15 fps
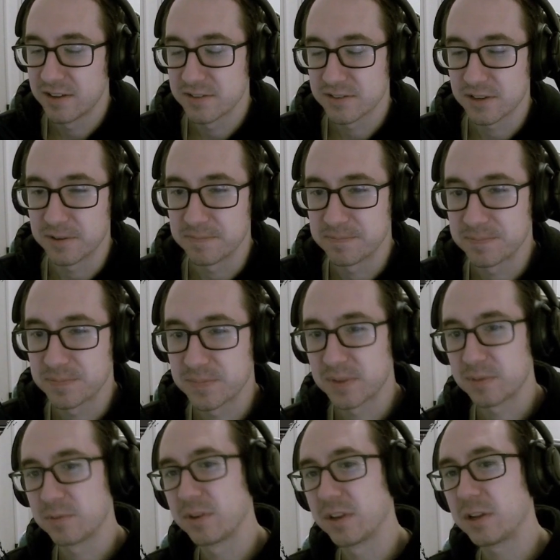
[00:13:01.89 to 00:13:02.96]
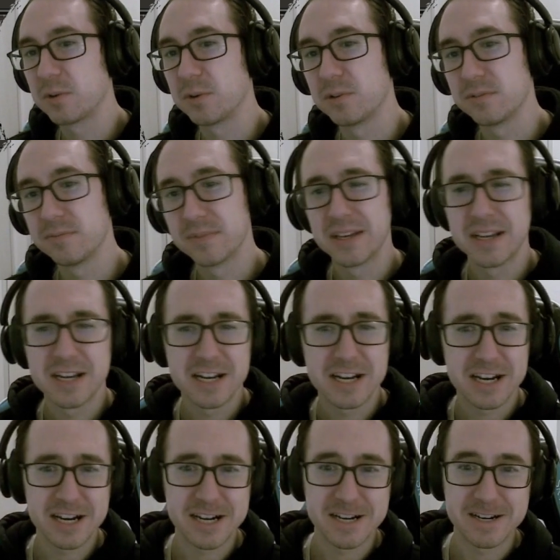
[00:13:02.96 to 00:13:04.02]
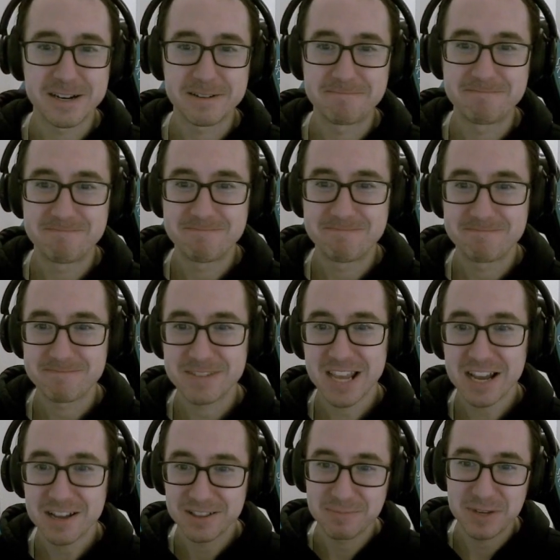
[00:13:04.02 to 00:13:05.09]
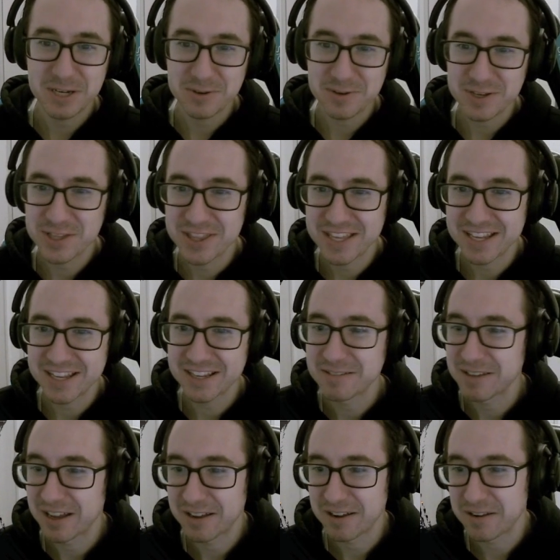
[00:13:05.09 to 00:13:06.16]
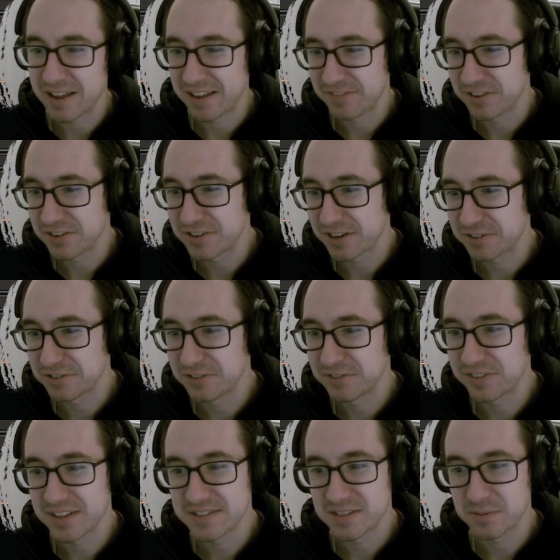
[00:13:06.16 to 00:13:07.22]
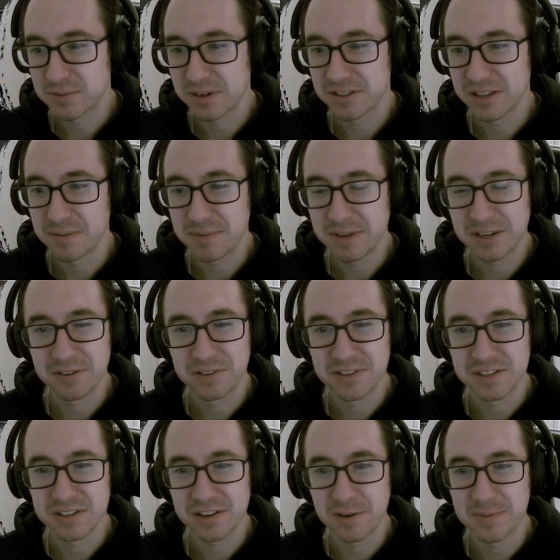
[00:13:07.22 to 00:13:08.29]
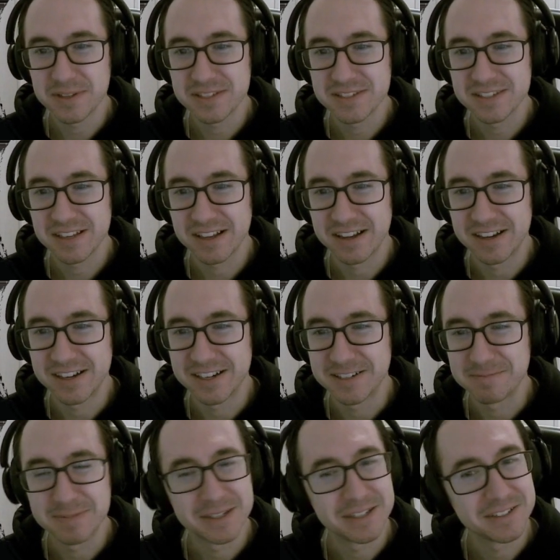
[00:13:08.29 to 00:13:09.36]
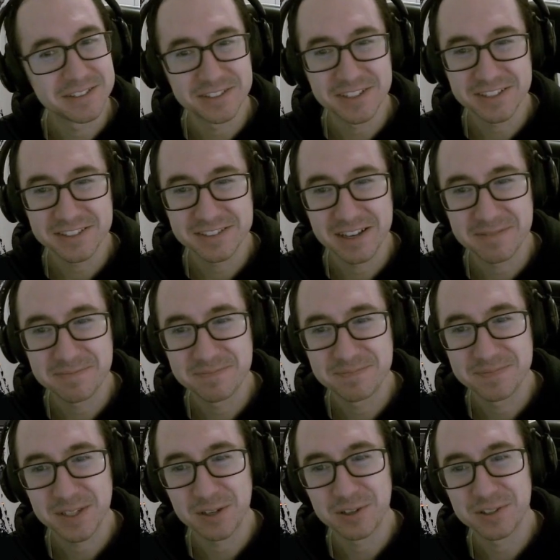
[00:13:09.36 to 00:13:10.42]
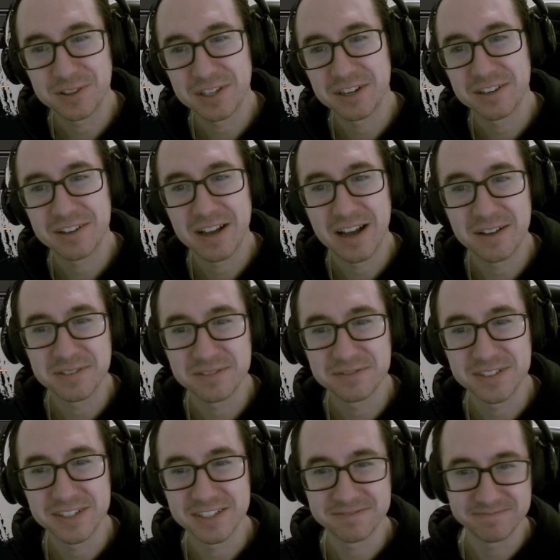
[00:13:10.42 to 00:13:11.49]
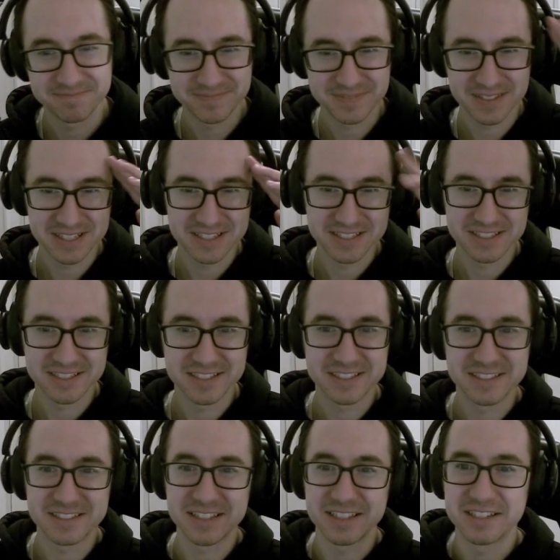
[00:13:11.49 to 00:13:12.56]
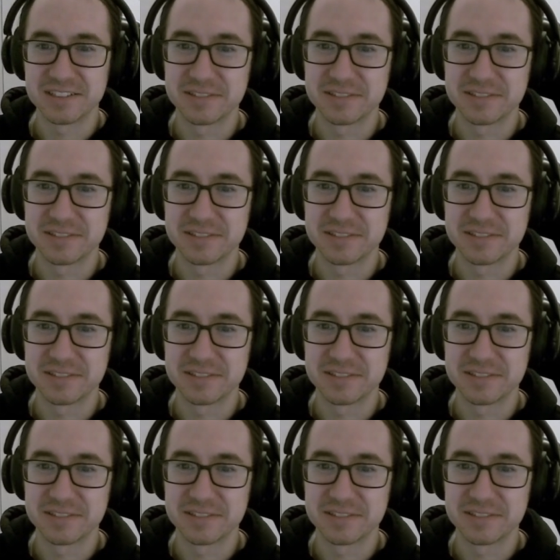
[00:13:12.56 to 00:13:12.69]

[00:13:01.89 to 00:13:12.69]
So very cool. Um, yeah, let me know what you think. If you're Doctor Who fans as well, let me know in the comments. But until next time, go out there, have some fun. See ya.